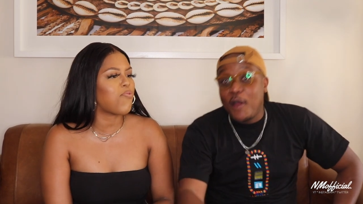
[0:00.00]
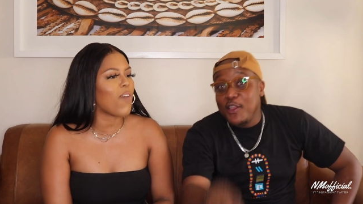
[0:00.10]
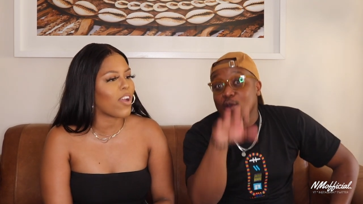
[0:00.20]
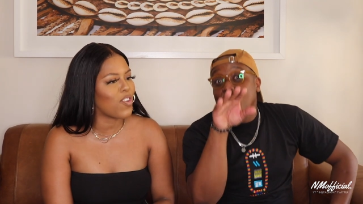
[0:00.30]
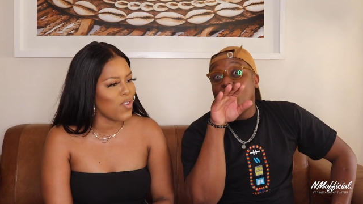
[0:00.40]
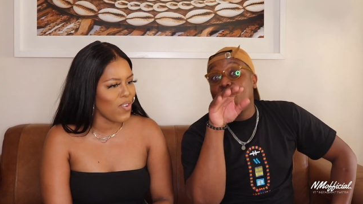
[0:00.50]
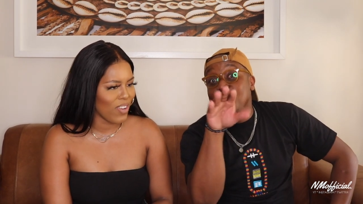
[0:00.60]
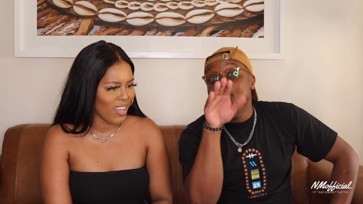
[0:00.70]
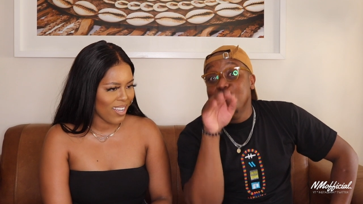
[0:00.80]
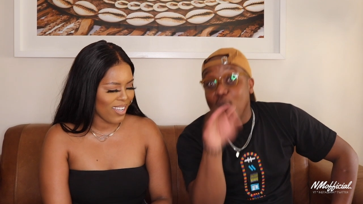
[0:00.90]
Speaker 1: when you,
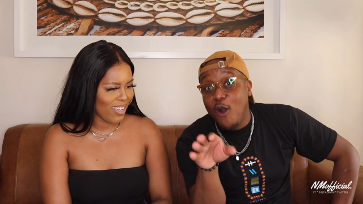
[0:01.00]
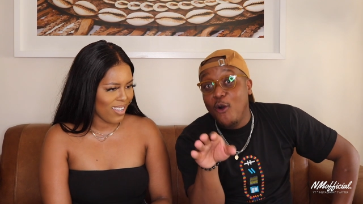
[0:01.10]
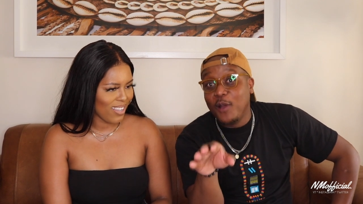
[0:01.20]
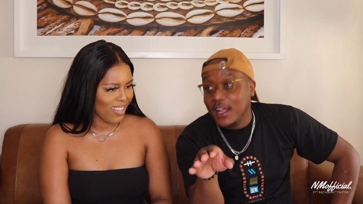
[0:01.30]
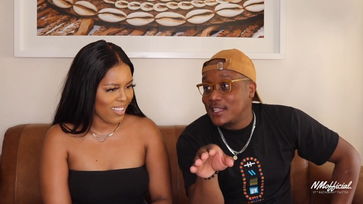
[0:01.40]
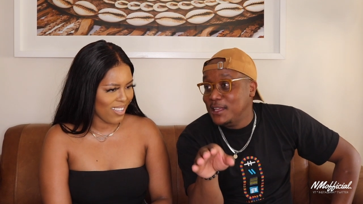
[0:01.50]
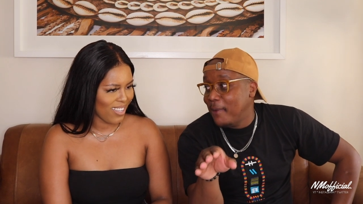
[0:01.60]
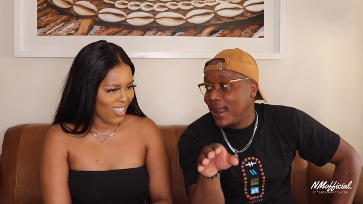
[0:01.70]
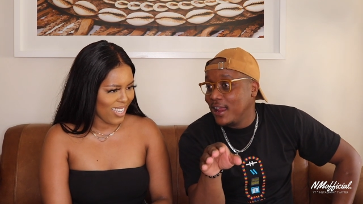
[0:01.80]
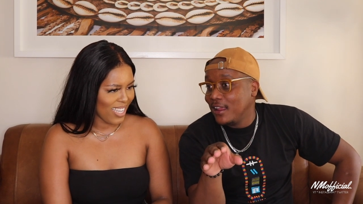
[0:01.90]
Speaker 2: when you know it's the
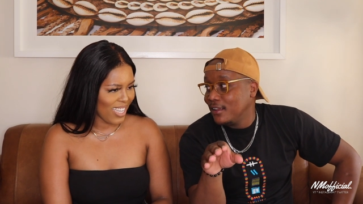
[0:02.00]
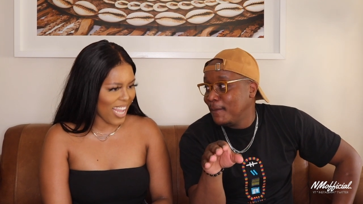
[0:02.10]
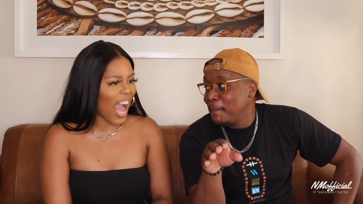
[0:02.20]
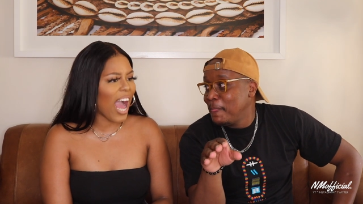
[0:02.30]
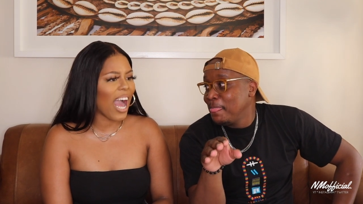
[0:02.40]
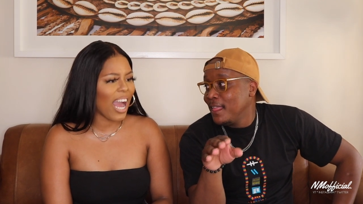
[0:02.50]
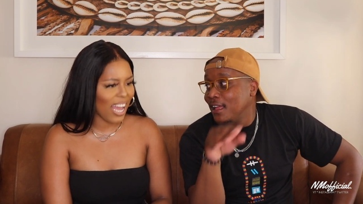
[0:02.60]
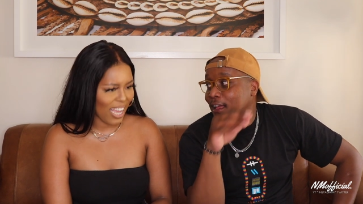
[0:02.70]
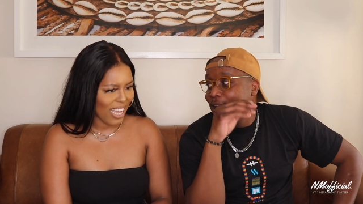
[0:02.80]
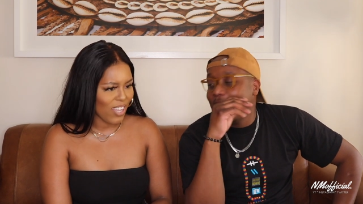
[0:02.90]
money. Yeah.
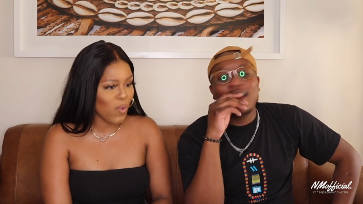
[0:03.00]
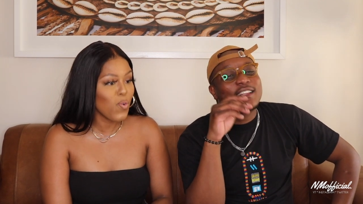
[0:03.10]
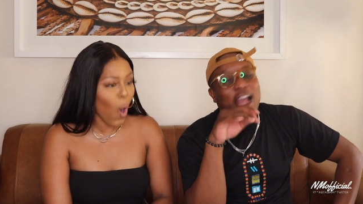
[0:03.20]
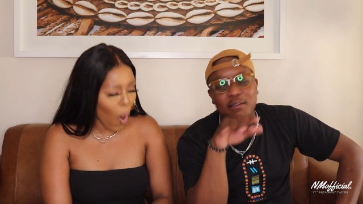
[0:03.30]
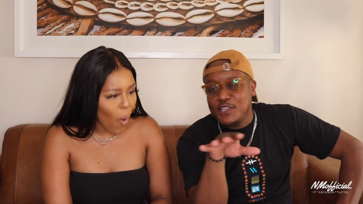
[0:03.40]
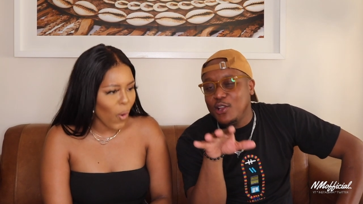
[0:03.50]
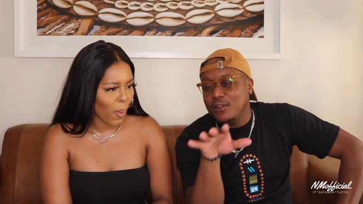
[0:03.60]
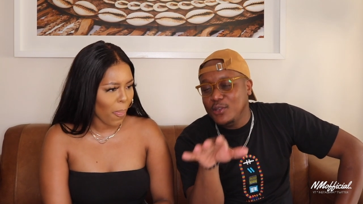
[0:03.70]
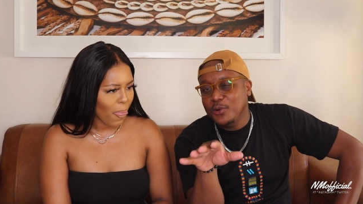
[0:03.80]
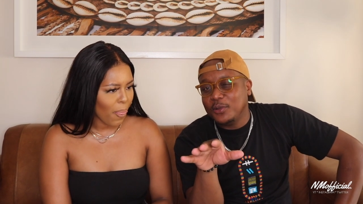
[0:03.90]
And it's comes in
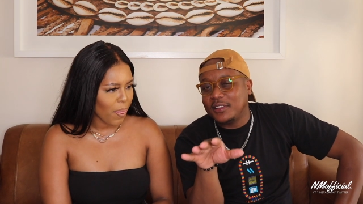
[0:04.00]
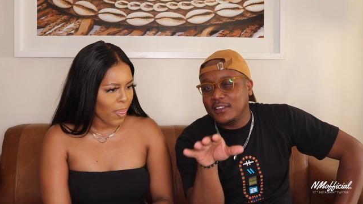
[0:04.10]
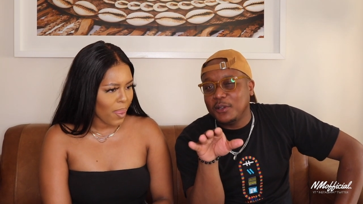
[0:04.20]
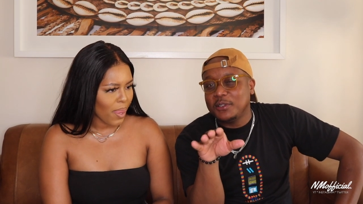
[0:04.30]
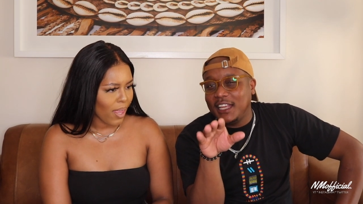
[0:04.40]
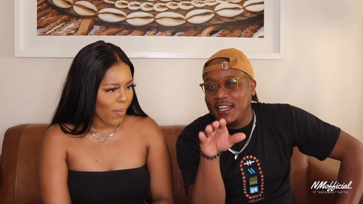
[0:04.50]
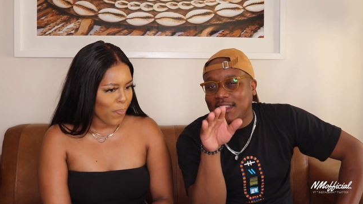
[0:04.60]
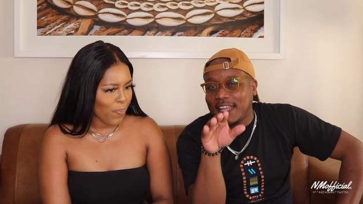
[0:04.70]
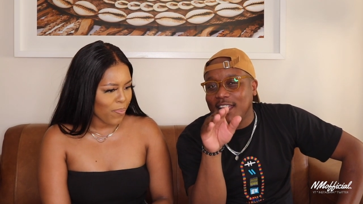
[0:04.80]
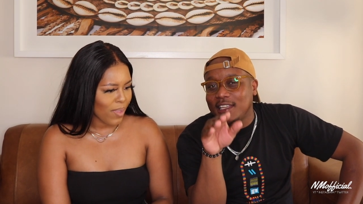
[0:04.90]
your youth, those
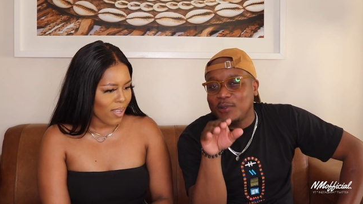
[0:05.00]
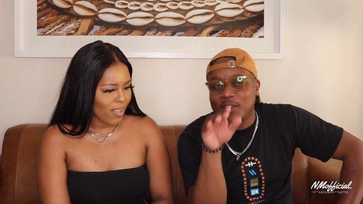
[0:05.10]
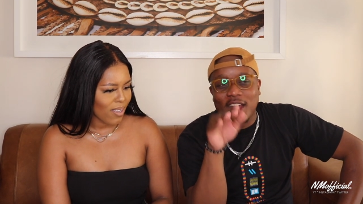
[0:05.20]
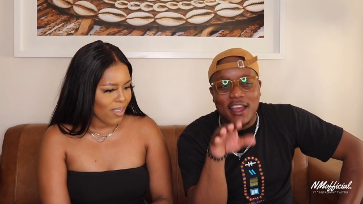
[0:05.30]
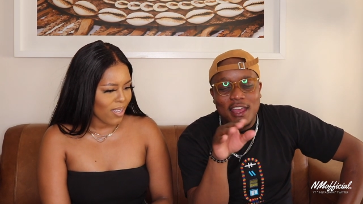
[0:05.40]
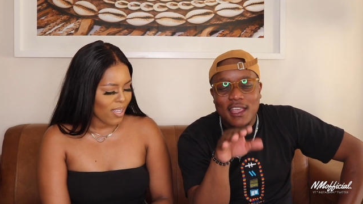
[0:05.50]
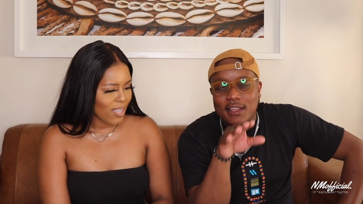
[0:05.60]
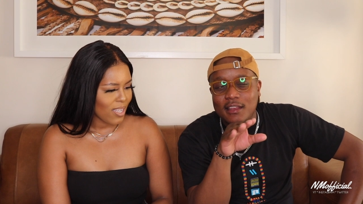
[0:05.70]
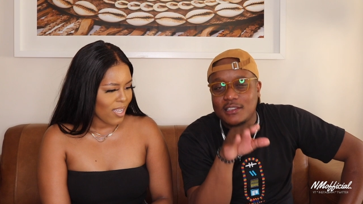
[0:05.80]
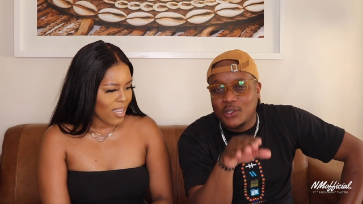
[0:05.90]
early days when you're
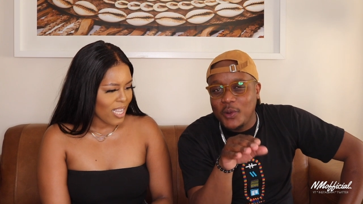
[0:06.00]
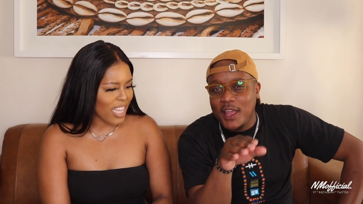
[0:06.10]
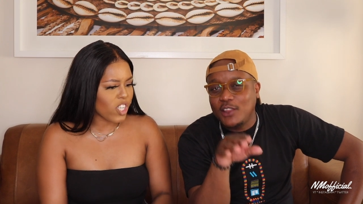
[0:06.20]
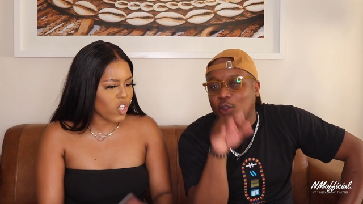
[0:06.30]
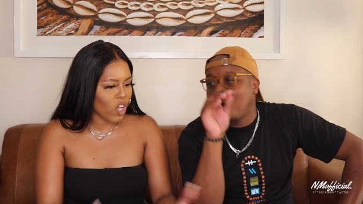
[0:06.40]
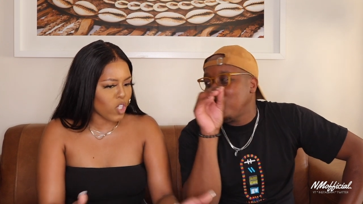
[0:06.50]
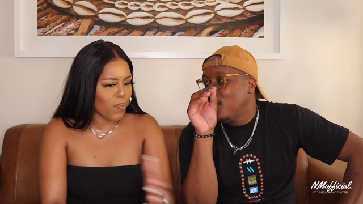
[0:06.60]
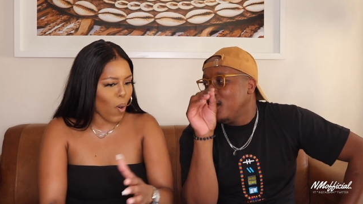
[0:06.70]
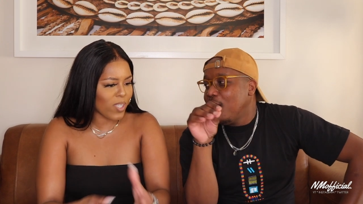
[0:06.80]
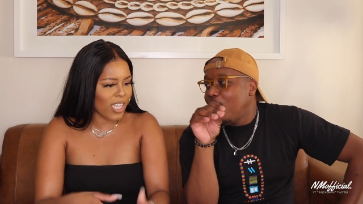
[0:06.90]
a
Speaker 1: student. Then she
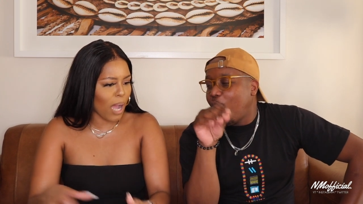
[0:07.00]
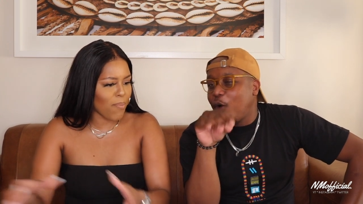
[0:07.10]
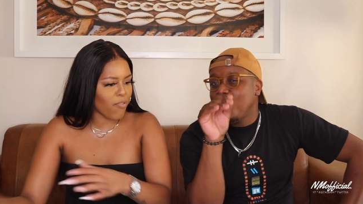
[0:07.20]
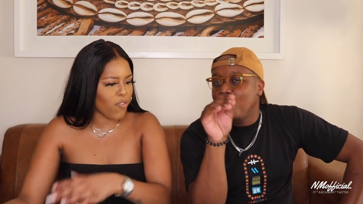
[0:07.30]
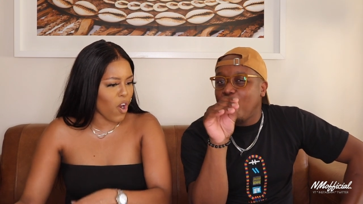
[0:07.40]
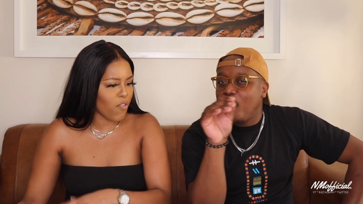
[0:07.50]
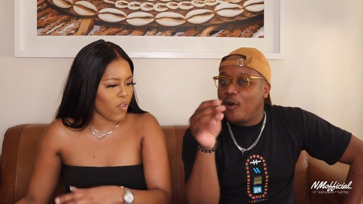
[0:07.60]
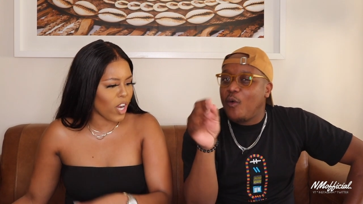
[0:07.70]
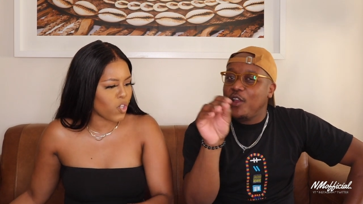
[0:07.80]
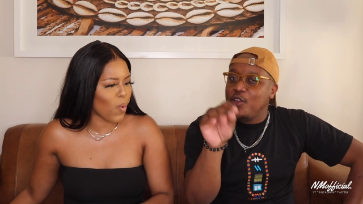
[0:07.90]
starts posting, I'm a
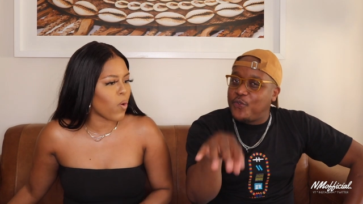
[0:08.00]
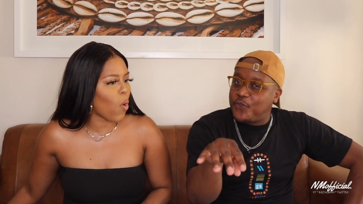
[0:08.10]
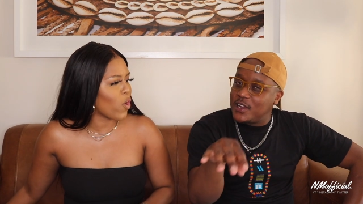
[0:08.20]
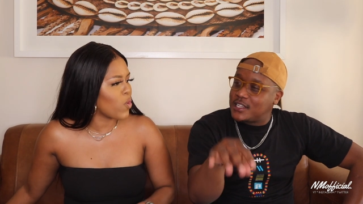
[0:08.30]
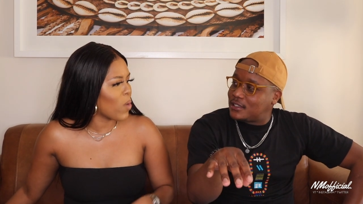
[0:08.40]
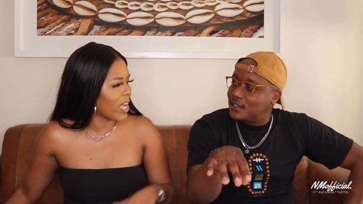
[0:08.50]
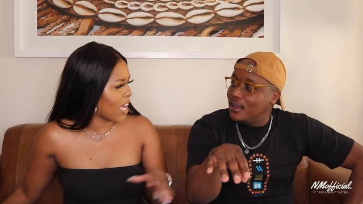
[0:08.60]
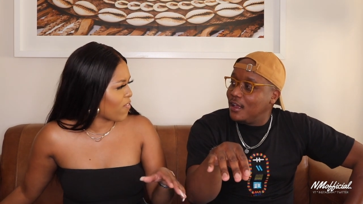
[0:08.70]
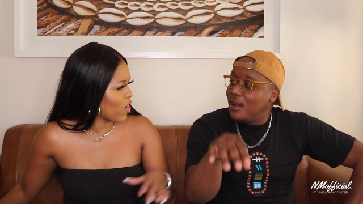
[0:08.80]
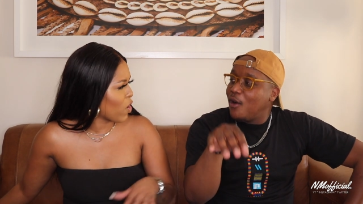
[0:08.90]
verb rich when, all you were
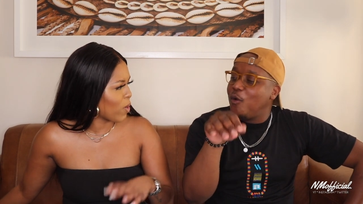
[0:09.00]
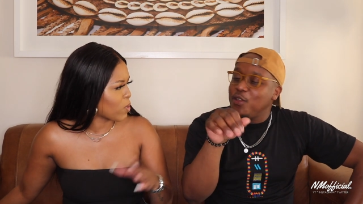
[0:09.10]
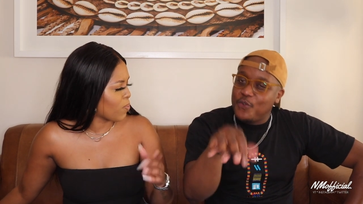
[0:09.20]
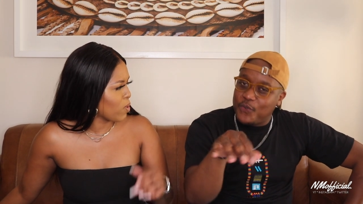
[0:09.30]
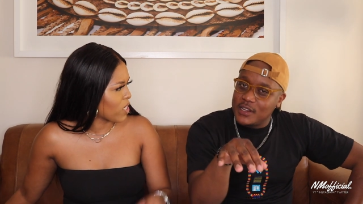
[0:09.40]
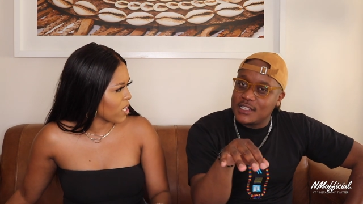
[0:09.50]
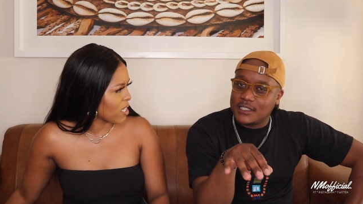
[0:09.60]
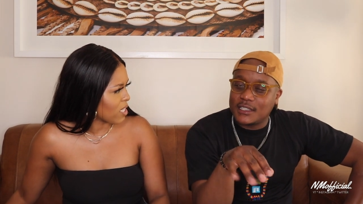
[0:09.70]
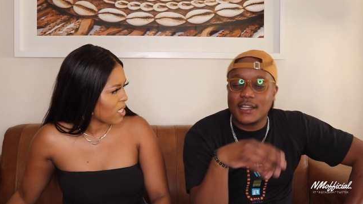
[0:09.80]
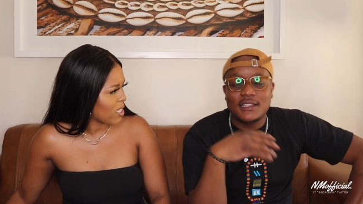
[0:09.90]
giving her was Pluto.
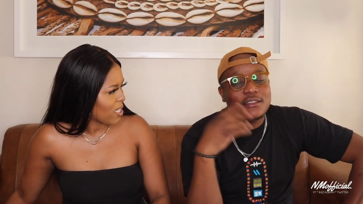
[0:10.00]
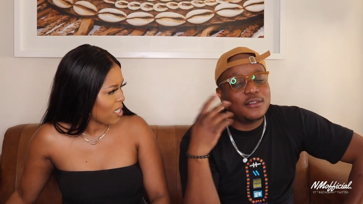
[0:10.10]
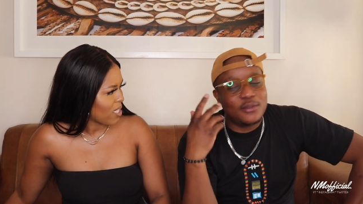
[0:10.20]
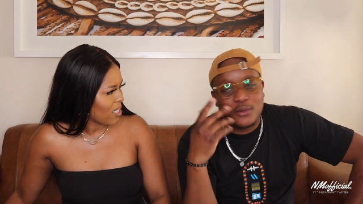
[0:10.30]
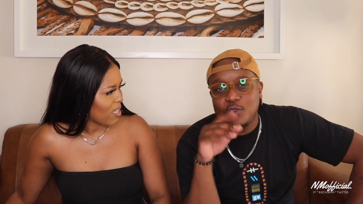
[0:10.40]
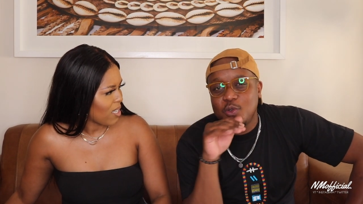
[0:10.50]
Speaker 2: Start, you know, when